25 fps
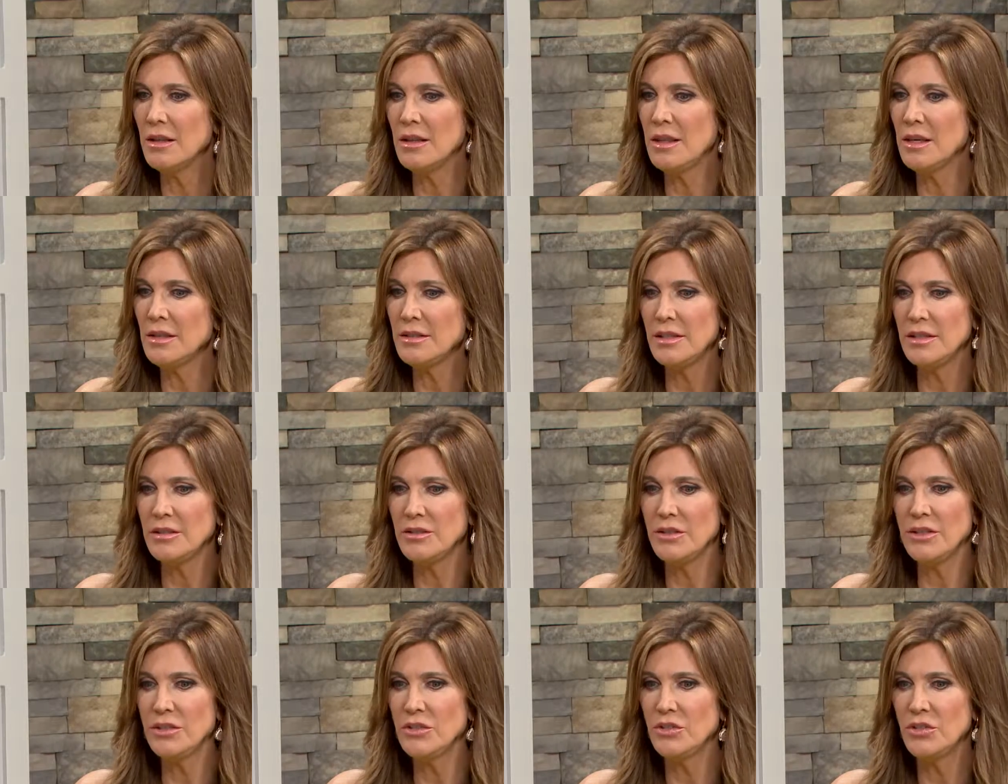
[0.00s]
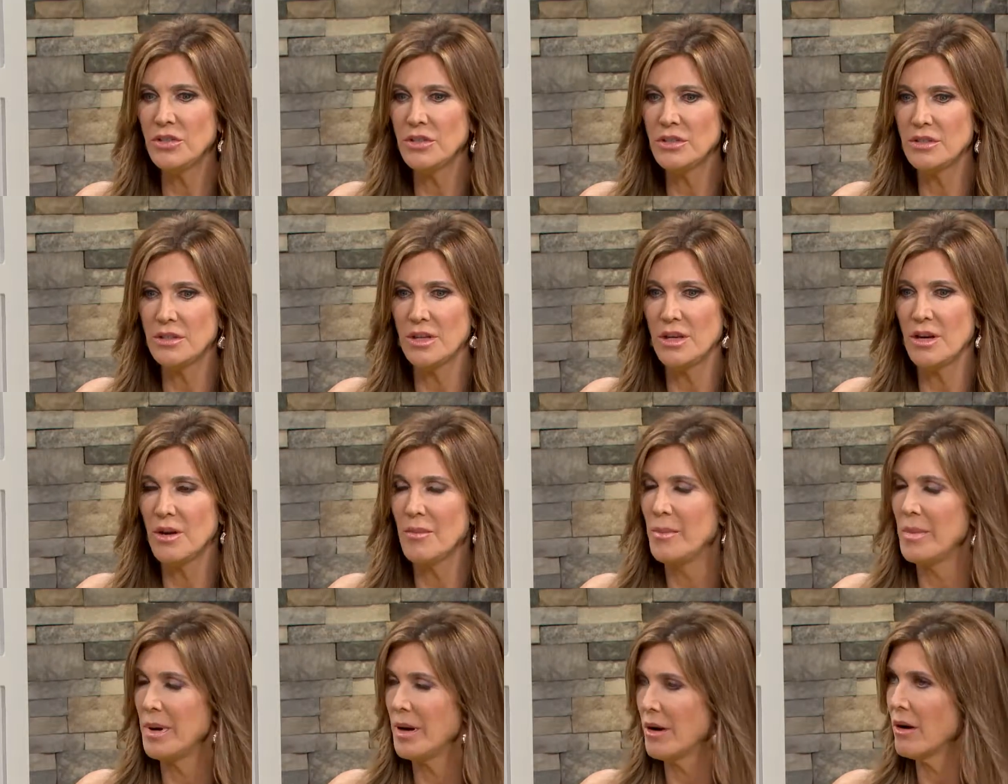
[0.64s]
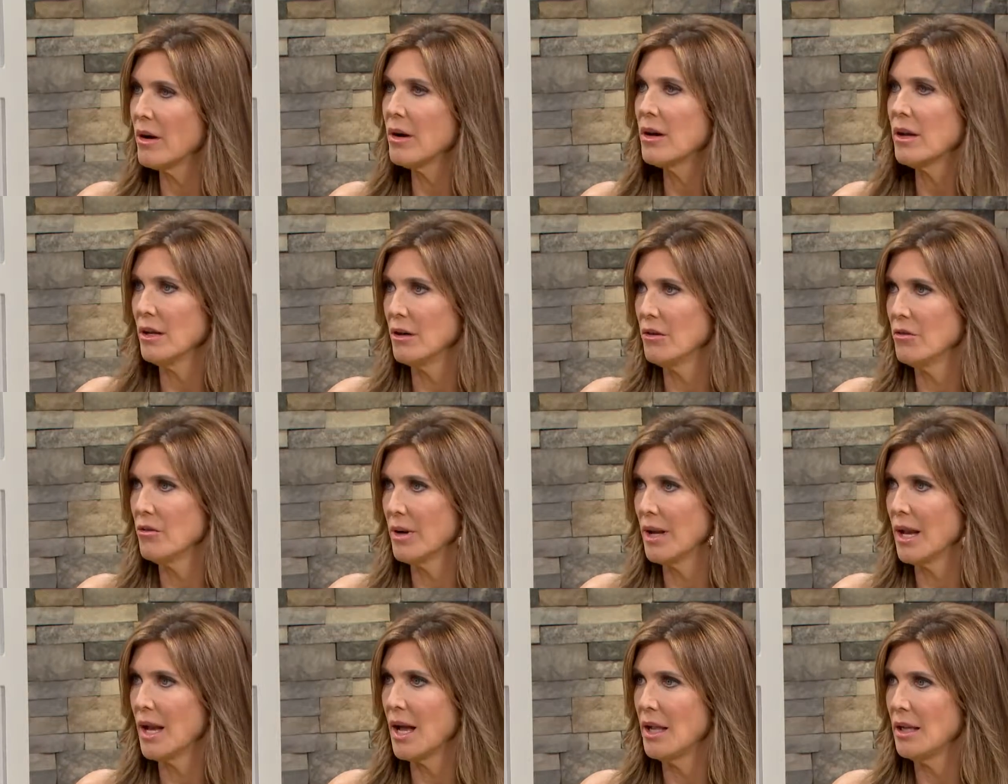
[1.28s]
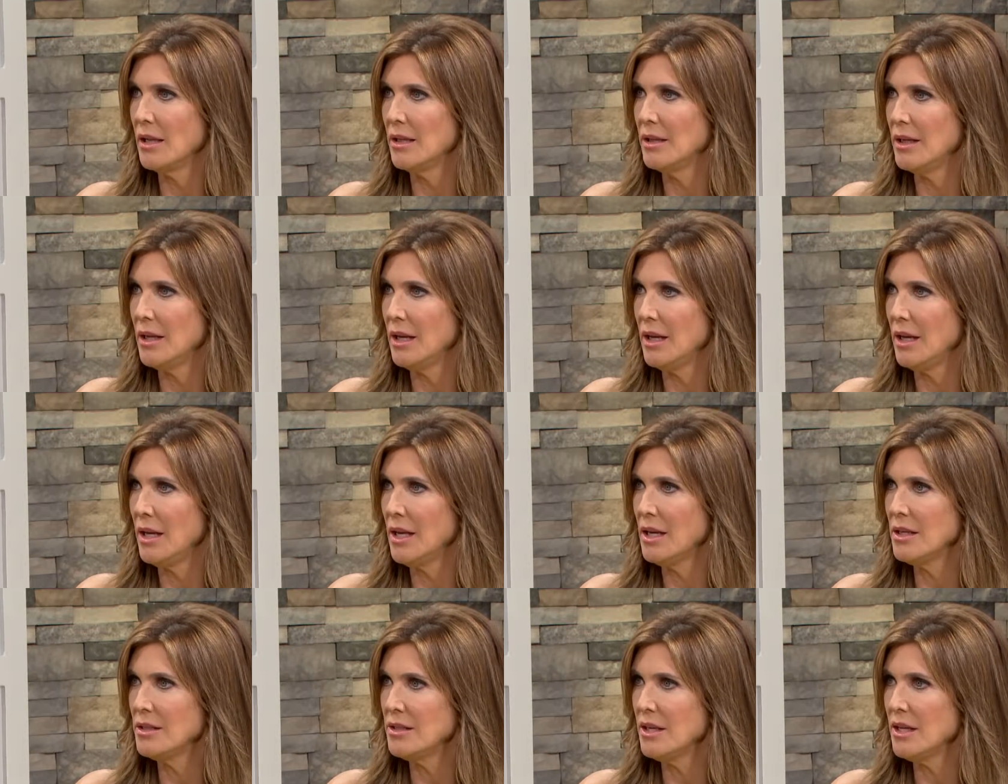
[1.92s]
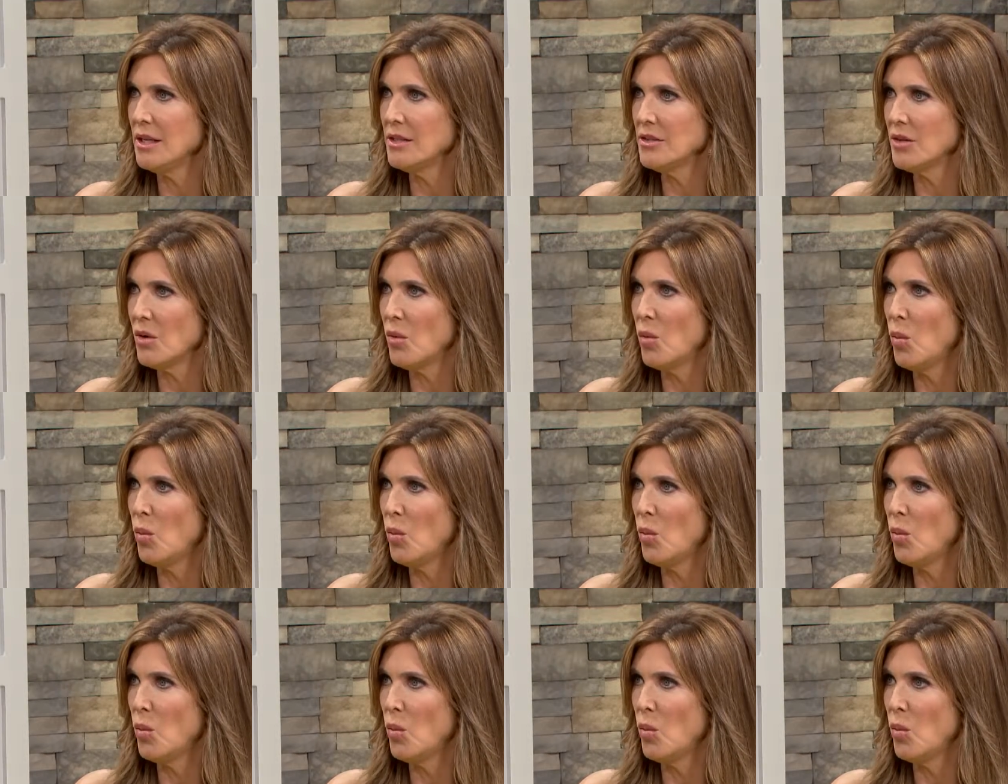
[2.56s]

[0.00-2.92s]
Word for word: This isn't just an American reality. It's it's a